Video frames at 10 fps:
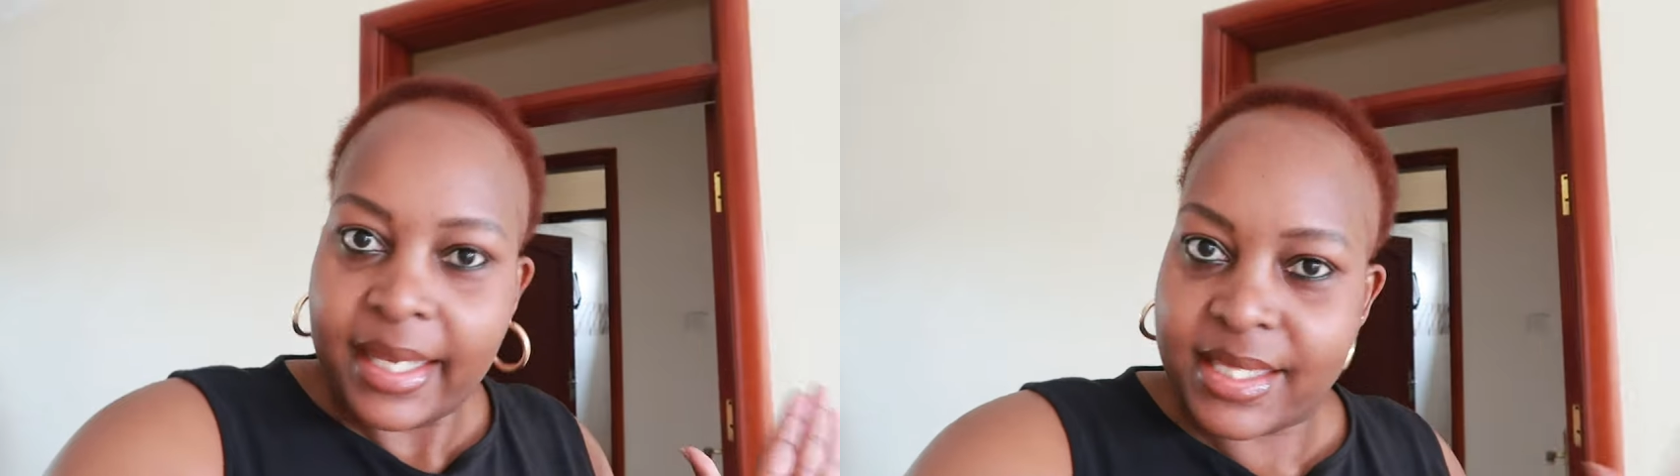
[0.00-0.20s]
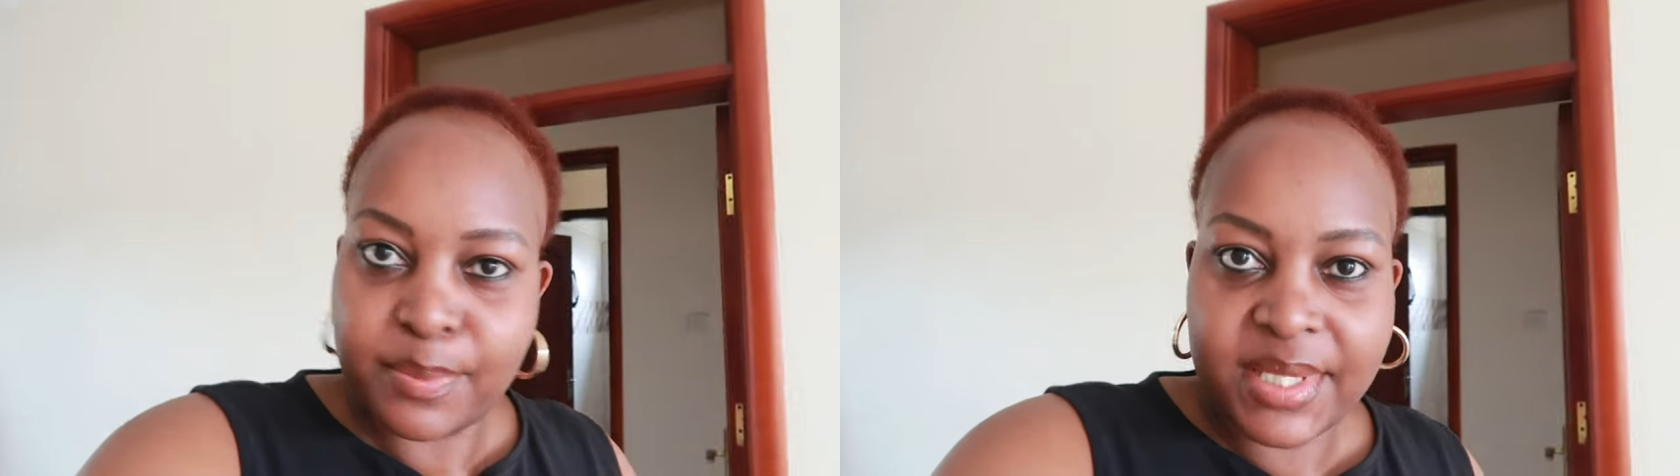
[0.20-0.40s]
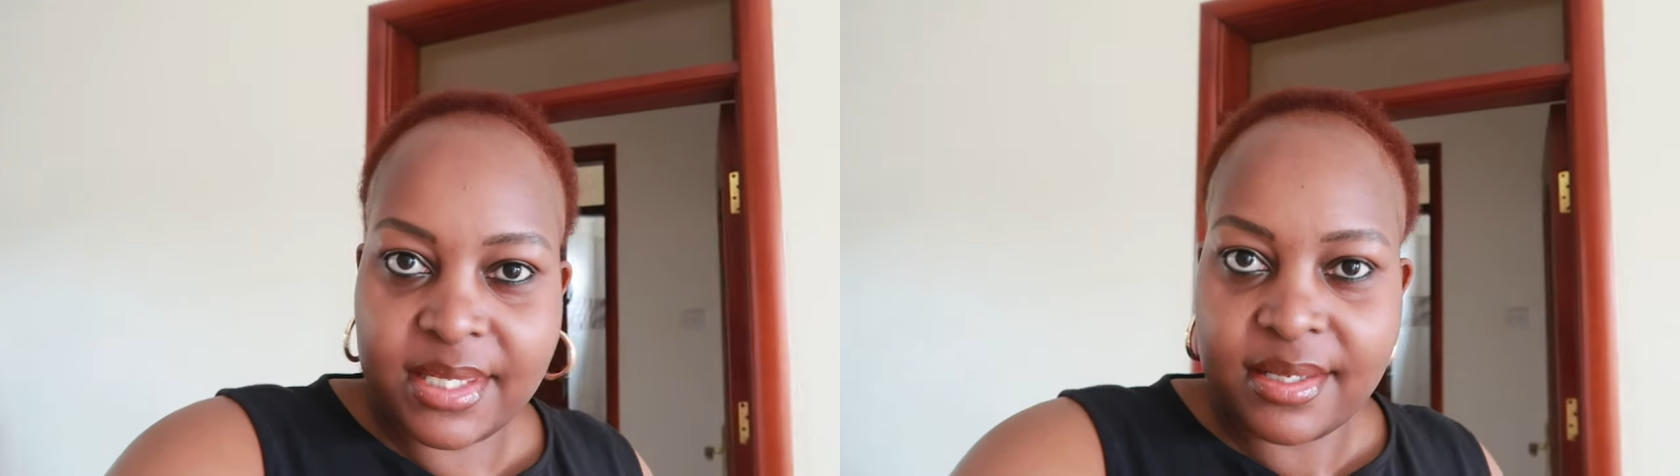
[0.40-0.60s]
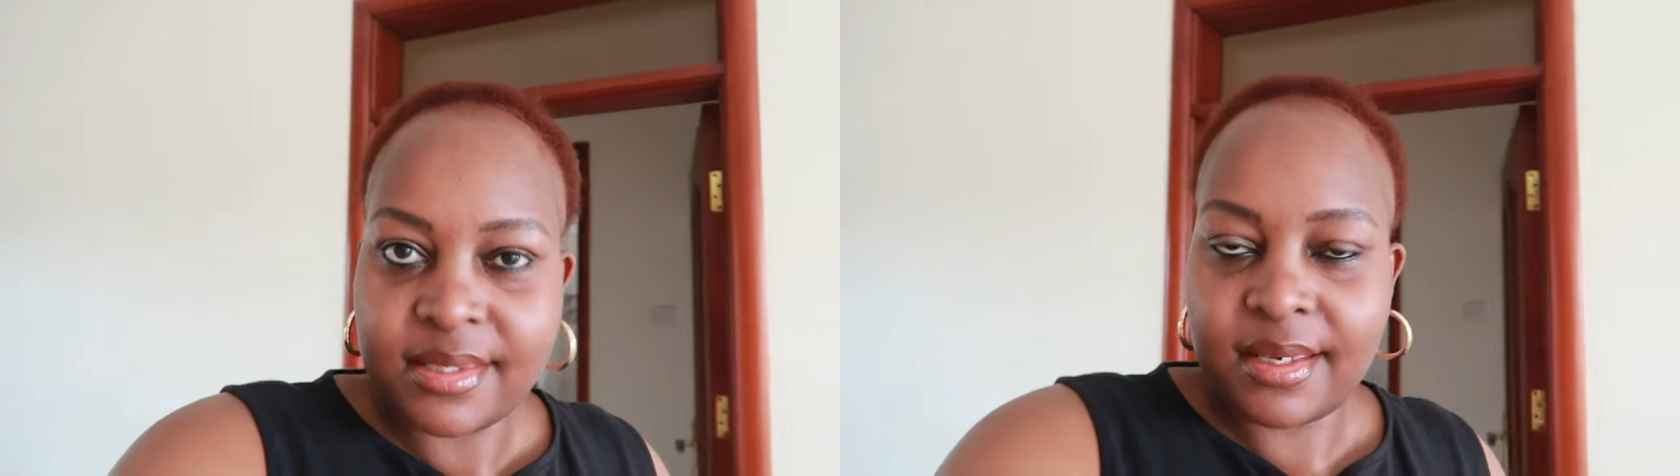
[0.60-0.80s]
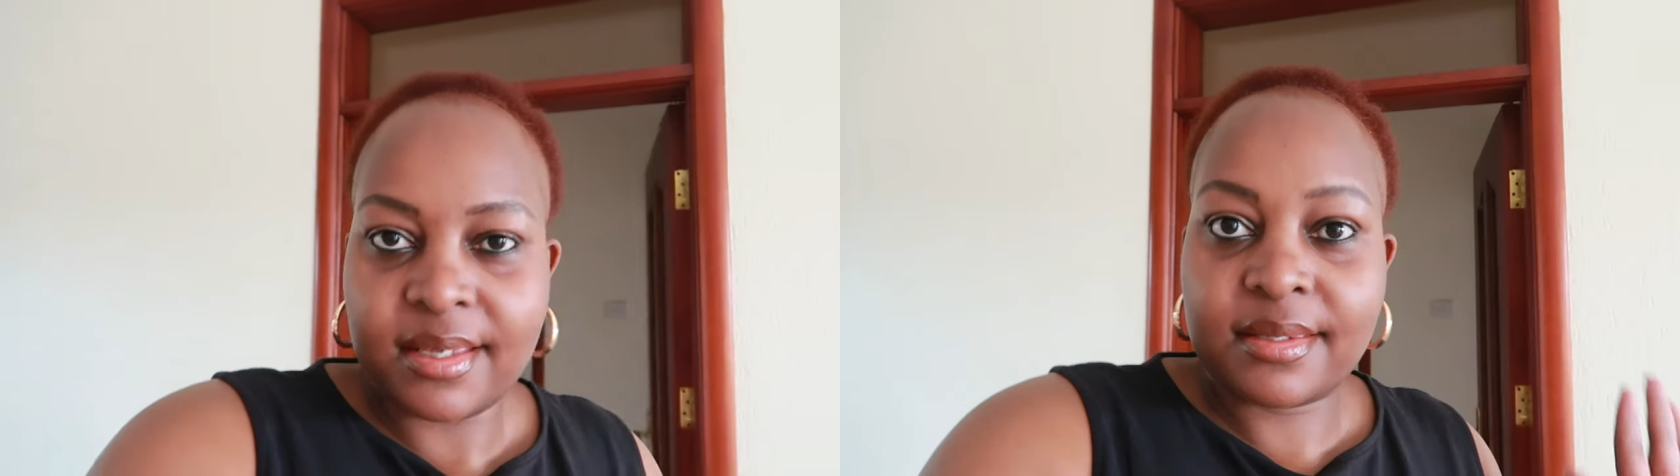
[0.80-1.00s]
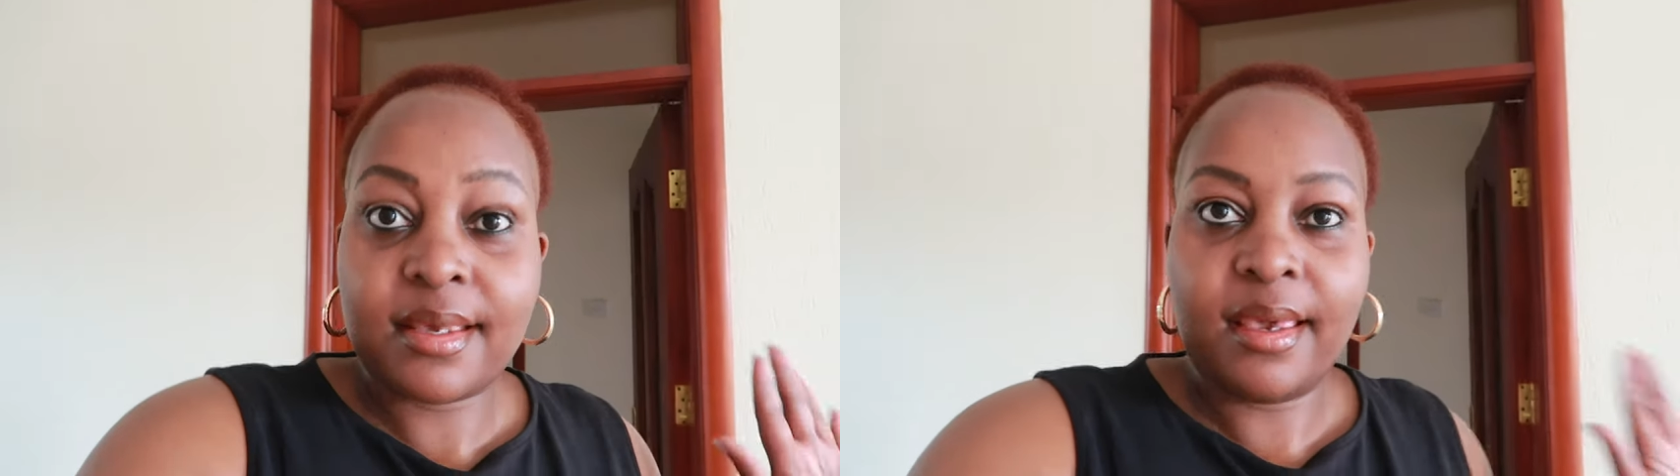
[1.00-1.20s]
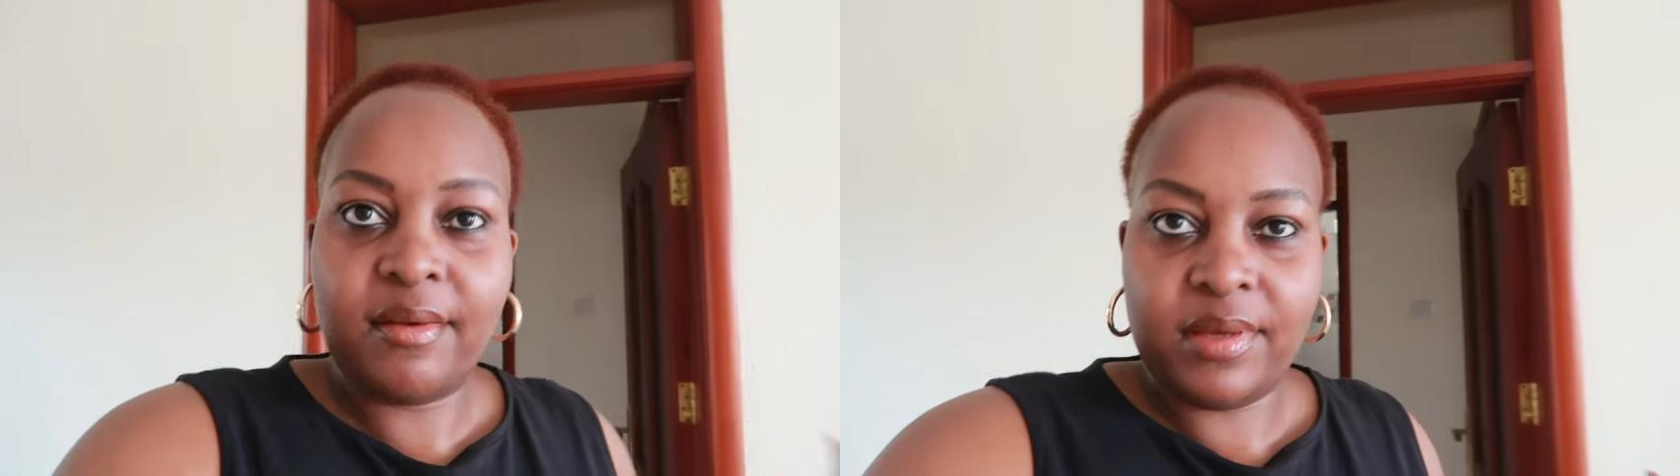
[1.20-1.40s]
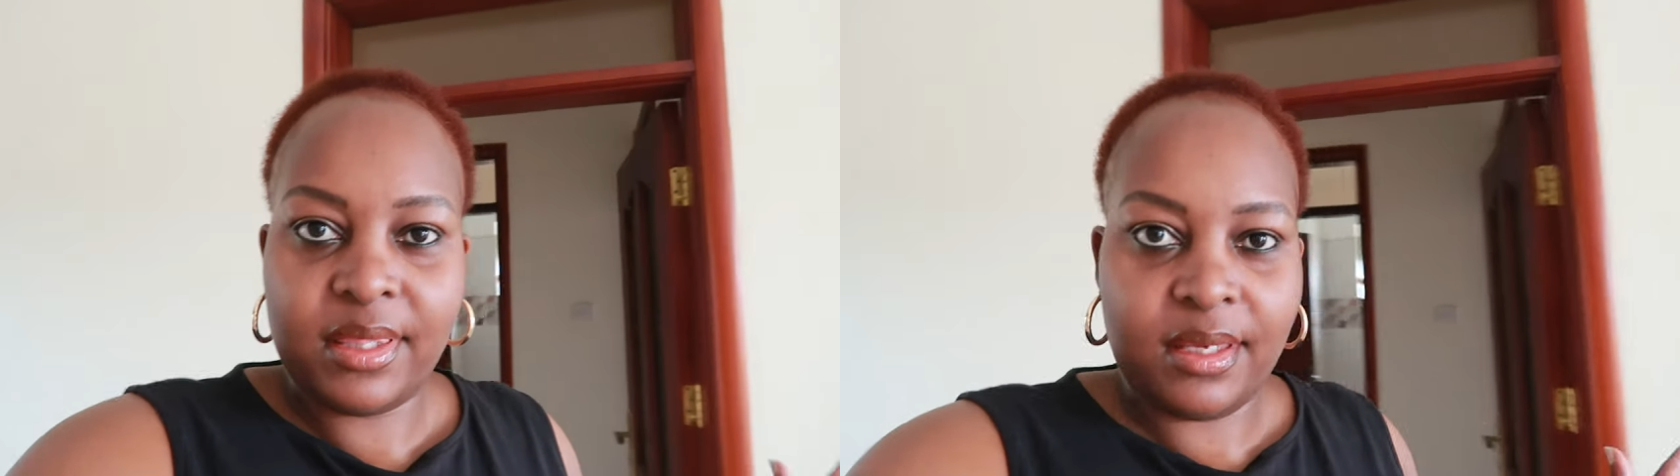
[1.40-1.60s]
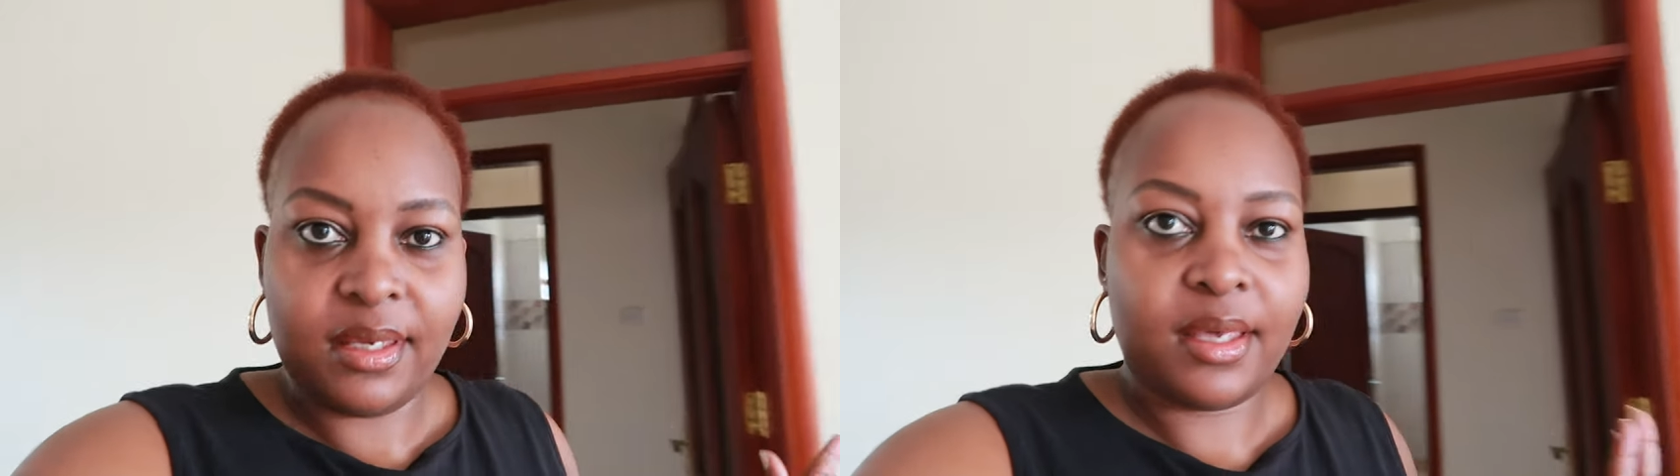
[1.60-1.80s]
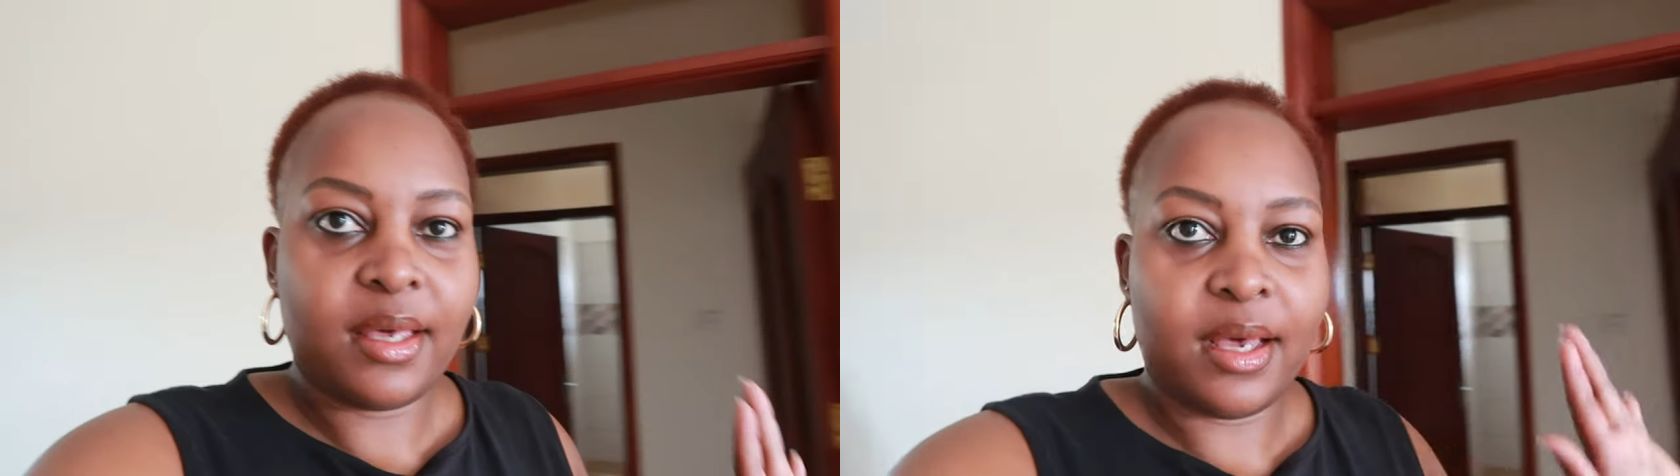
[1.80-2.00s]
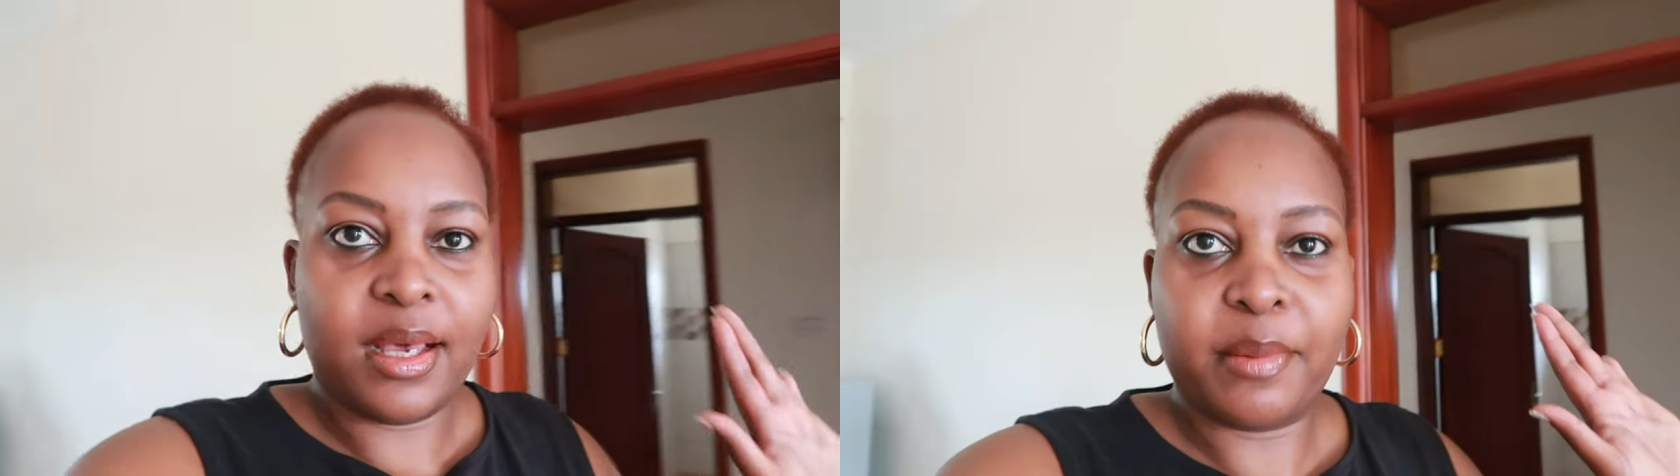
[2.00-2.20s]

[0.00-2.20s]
its businesses, everything.